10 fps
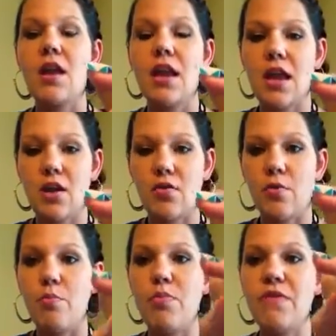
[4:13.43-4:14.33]
Now,
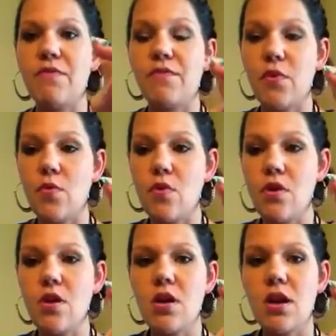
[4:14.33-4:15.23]

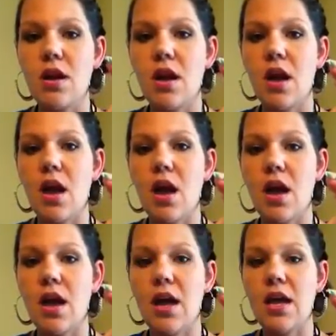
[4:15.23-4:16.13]
before
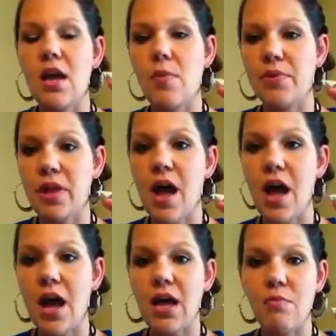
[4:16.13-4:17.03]
I
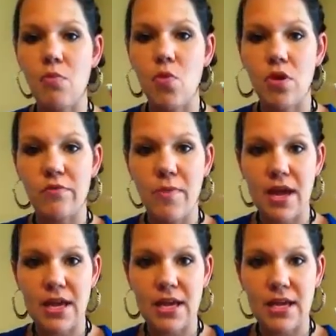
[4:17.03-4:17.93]
apply more of
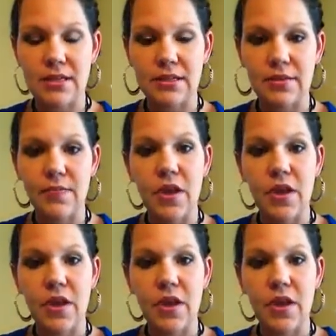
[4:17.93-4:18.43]
my heat,